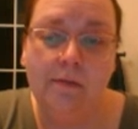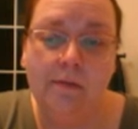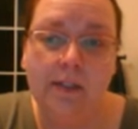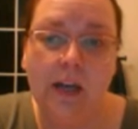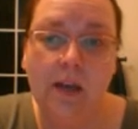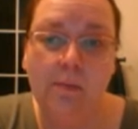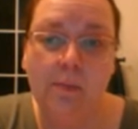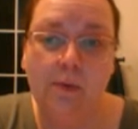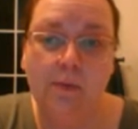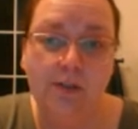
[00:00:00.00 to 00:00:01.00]
type
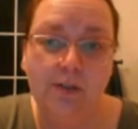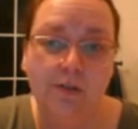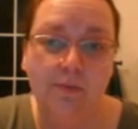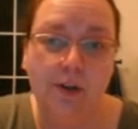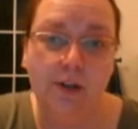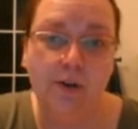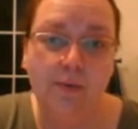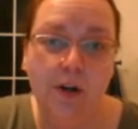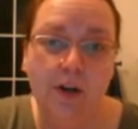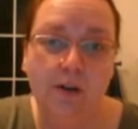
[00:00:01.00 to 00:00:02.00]
resource market or
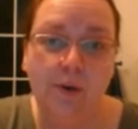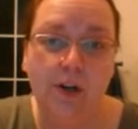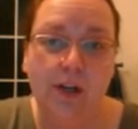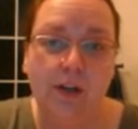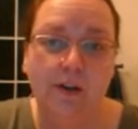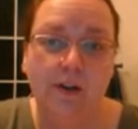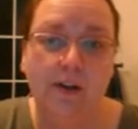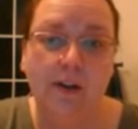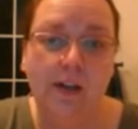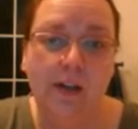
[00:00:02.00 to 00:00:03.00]
product market
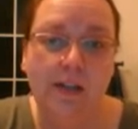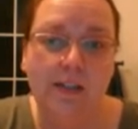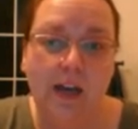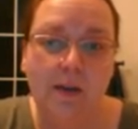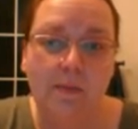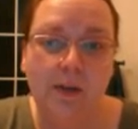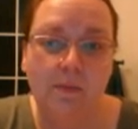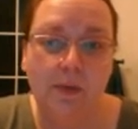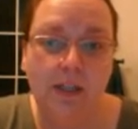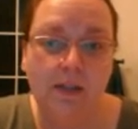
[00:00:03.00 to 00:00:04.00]
here, type a
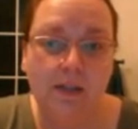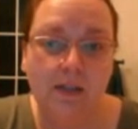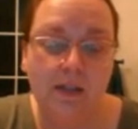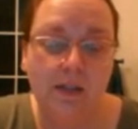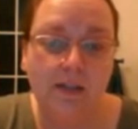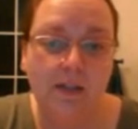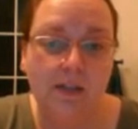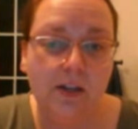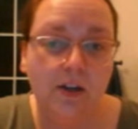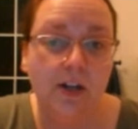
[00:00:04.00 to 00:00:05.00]
complete
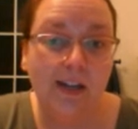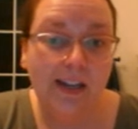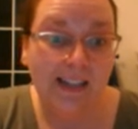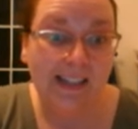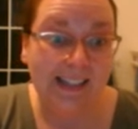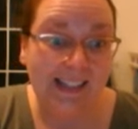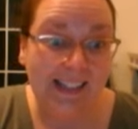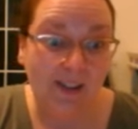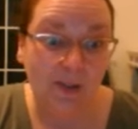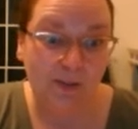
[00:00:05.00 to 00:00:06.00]
sentence here,
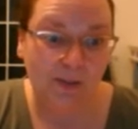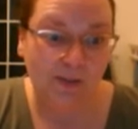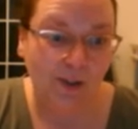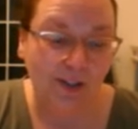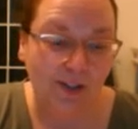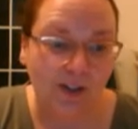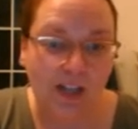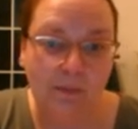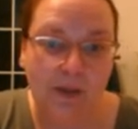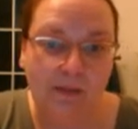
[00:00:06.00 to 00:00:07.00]
delete those before you start
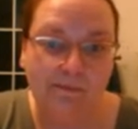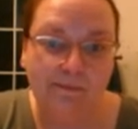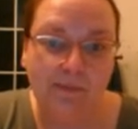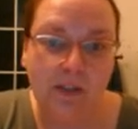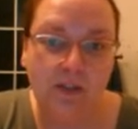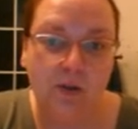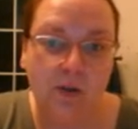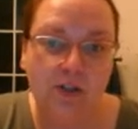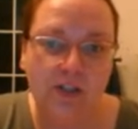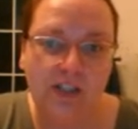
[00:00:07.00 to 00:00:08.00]
typing. So I
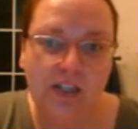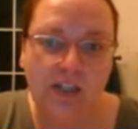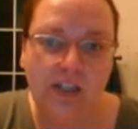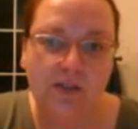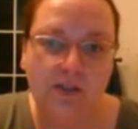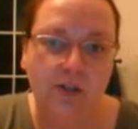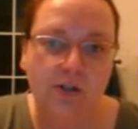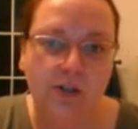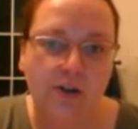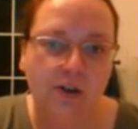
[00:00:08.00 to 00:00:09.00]
shouldn't see these when you
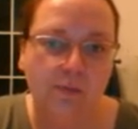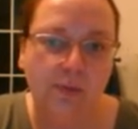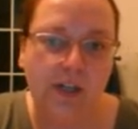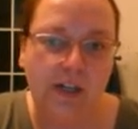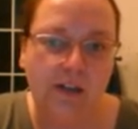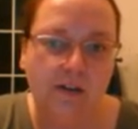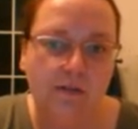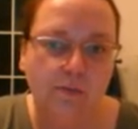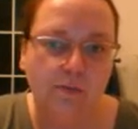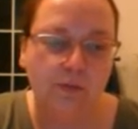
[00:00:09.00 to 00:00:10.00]
turn in your completed
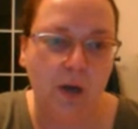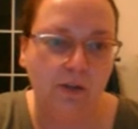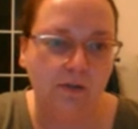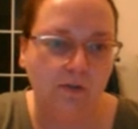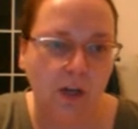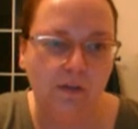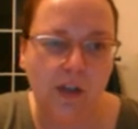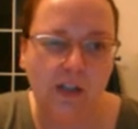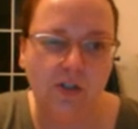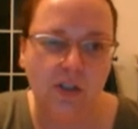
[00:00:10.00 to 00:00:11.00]
response, okay?
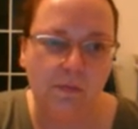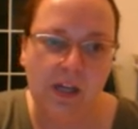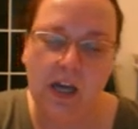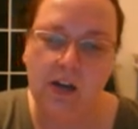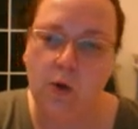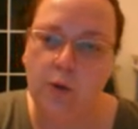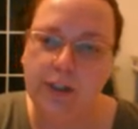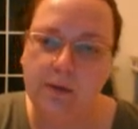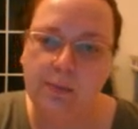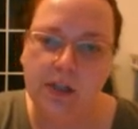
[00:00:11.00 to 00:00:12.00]
That's just me kind of
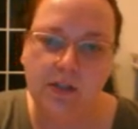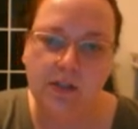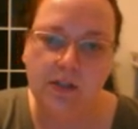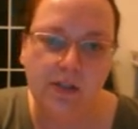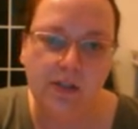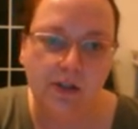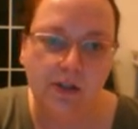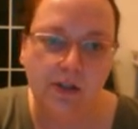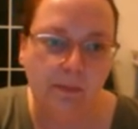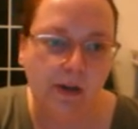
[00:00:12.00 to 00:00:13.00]
holding a place for you to start
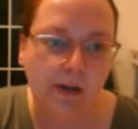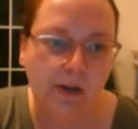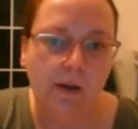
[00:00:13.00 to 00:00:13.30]
typing.